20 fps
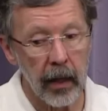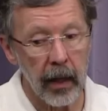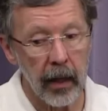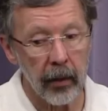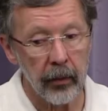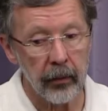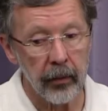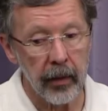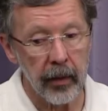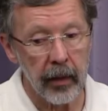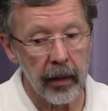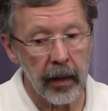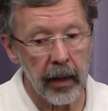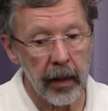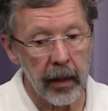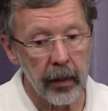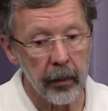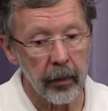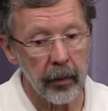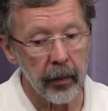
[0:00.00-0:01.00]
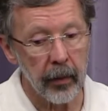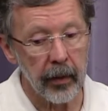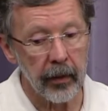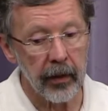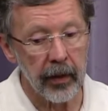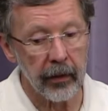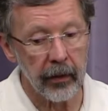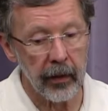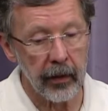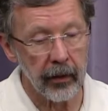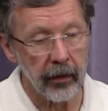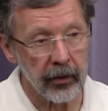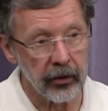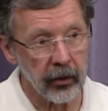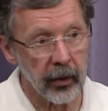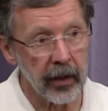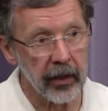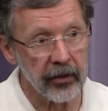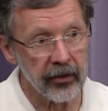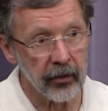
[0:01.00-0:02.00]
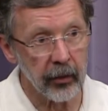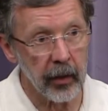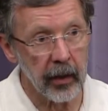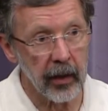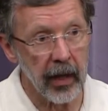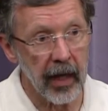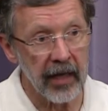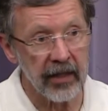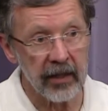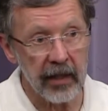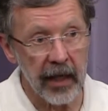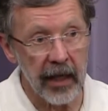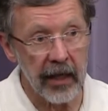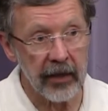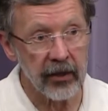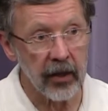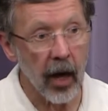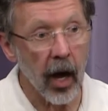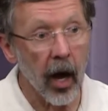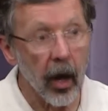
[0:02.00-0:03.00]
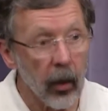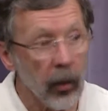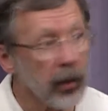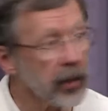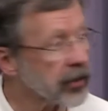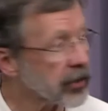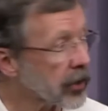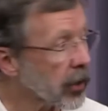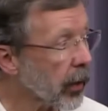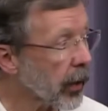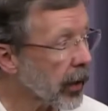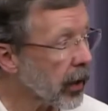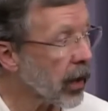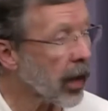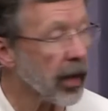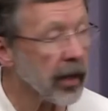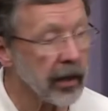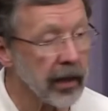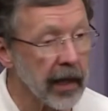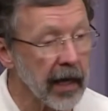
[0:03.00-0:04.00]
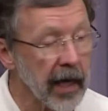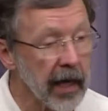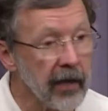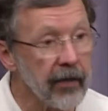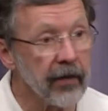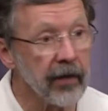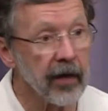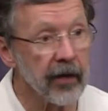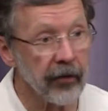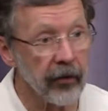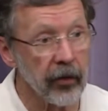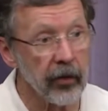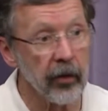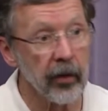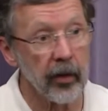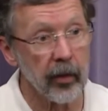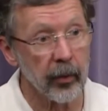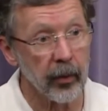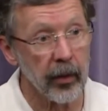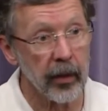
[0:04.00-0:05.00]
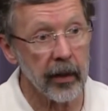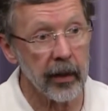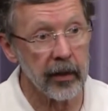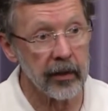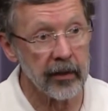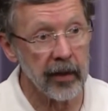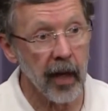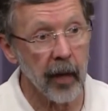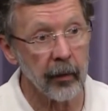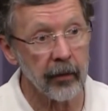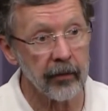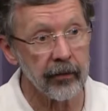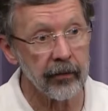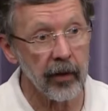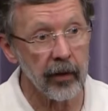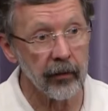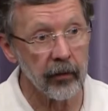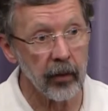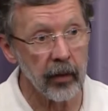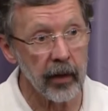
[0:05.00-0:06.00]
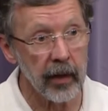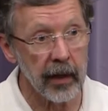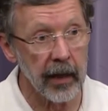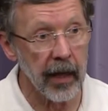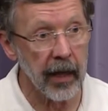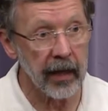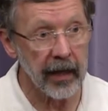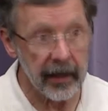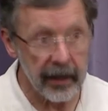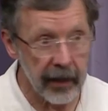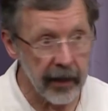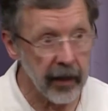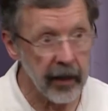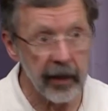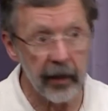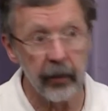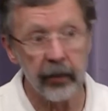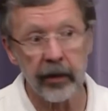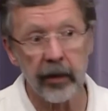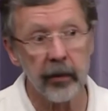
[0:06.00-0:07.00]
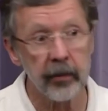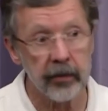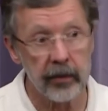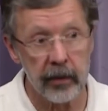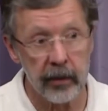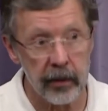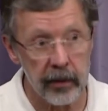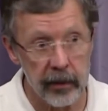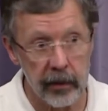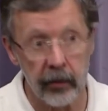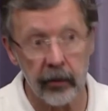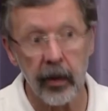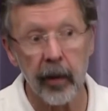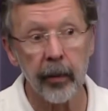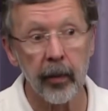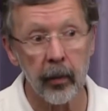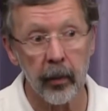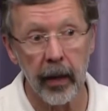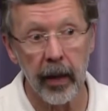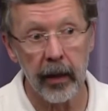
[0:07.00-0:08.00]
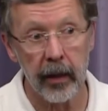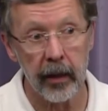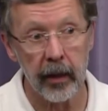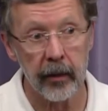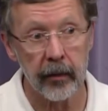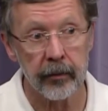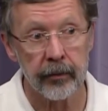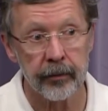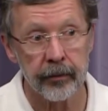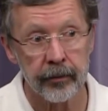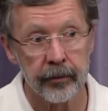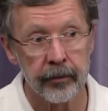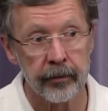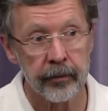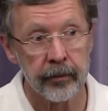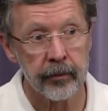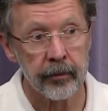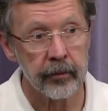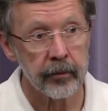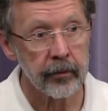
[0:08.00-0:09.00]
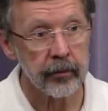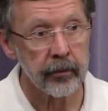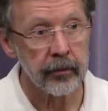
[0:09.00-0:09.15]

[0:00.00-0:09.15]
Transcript: uh, the, the, the trick is to realize it's always going on, even if you're doing a pretty good job of, of rooting it out. It, it, it keeps creeping back in. It's an endless